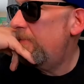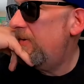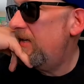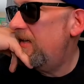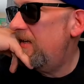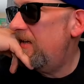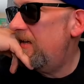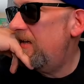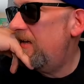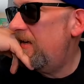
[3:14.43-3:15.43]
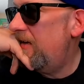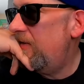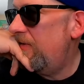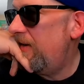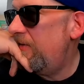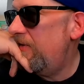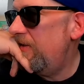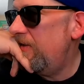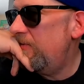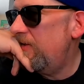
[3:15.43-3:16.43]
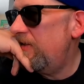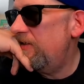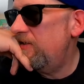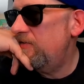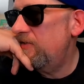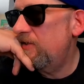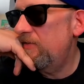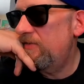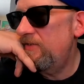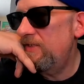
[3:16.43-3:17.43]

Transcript: But what I really want to do is go through